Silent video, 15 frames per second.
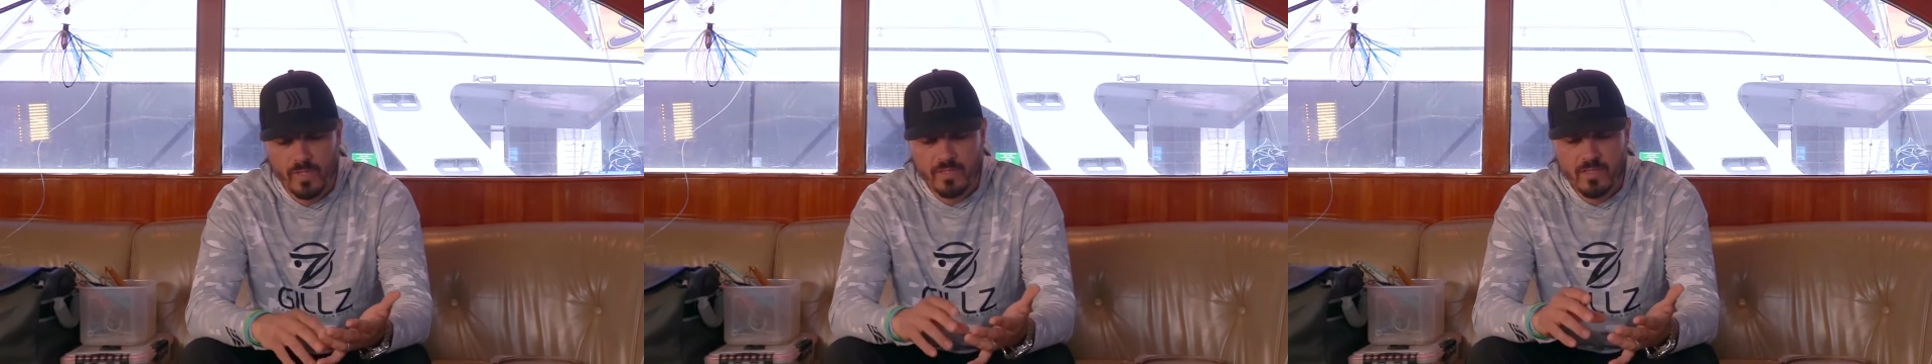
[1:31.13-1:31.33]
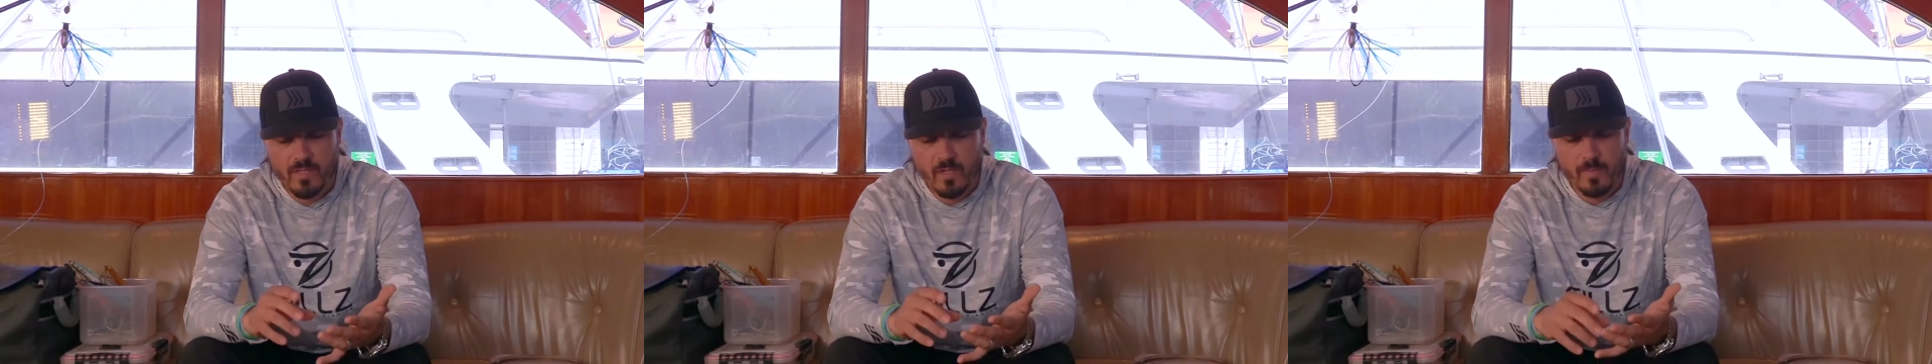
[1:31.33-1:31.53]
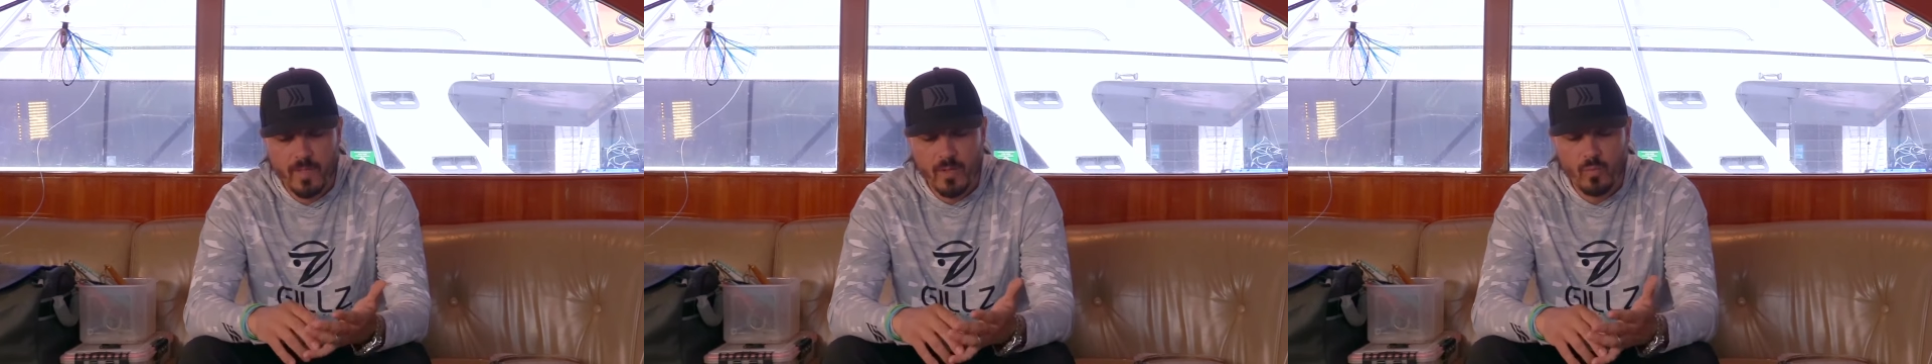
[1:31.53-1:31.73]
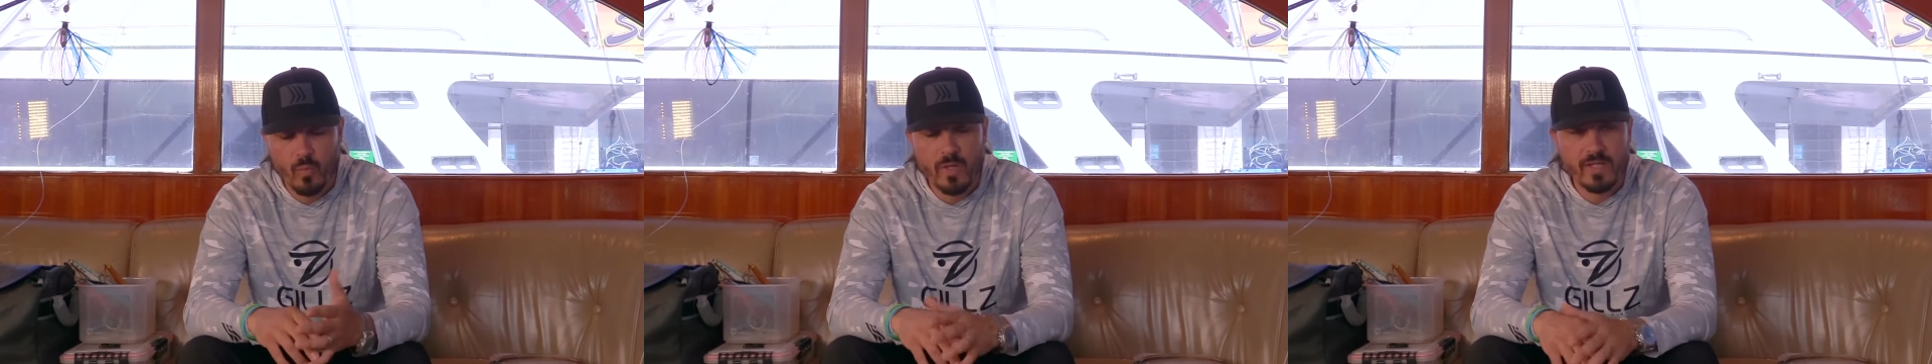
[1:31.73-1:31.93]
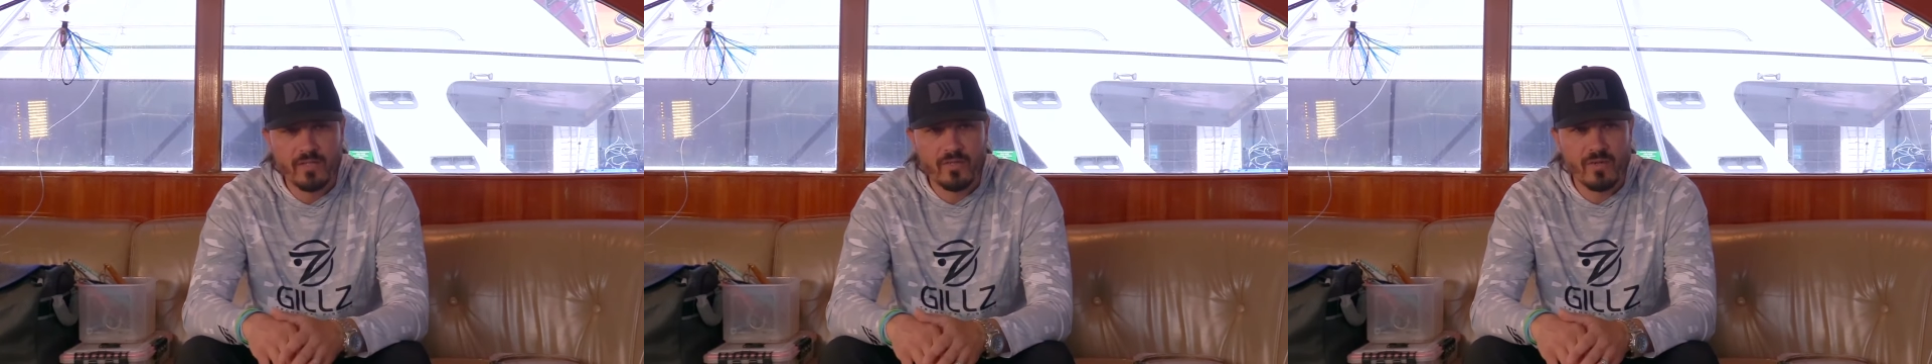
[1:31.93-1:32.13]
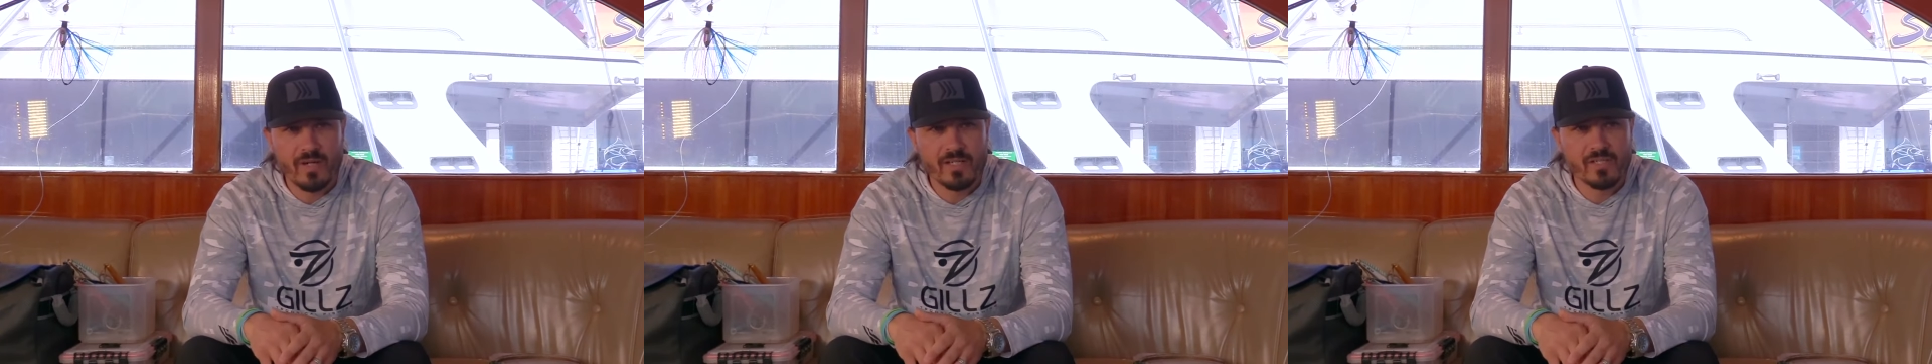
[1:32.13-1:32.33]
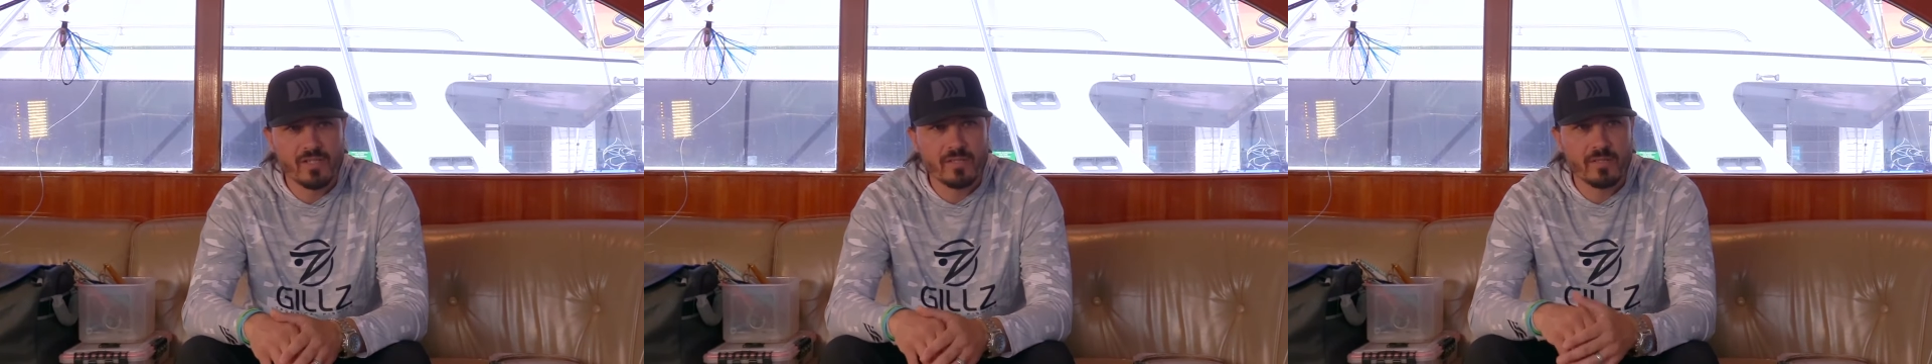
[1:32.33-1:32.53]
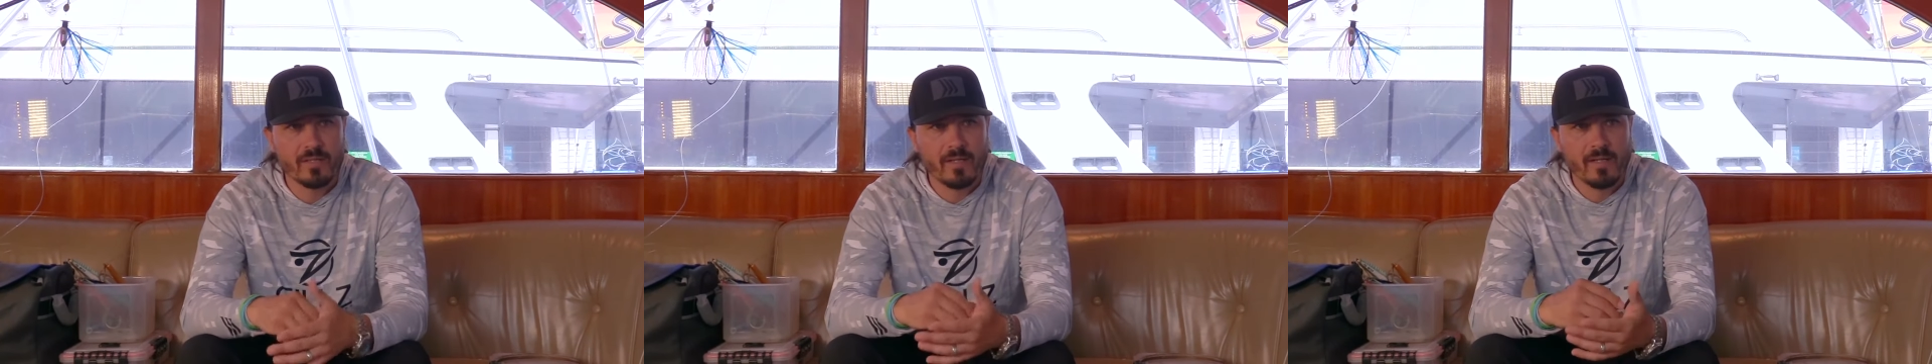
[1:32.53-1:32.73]
could talk about wind
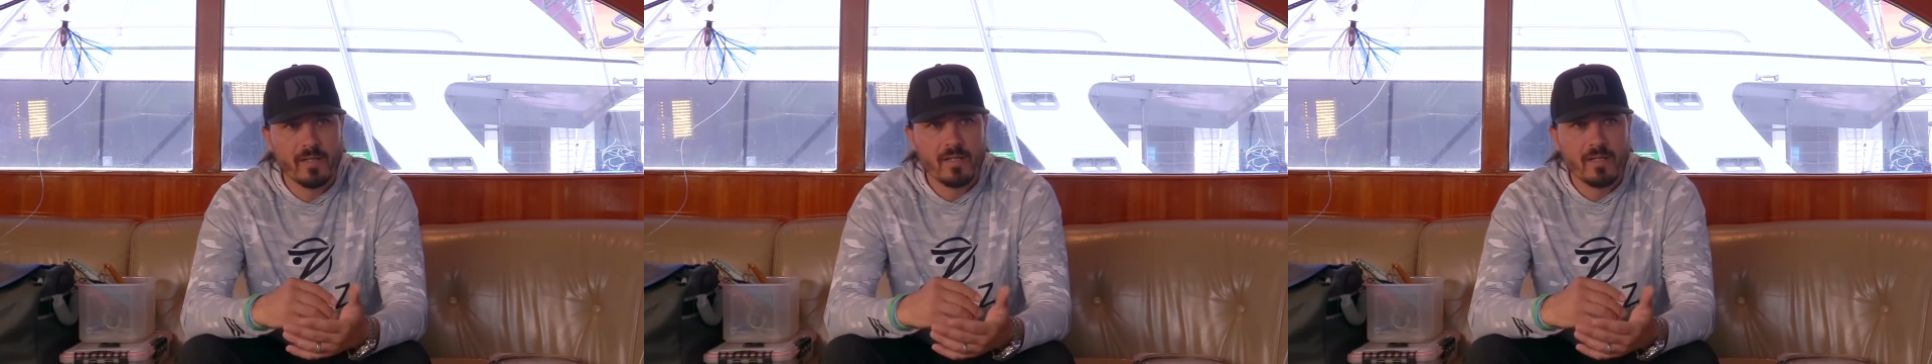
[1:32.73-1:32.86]
direction.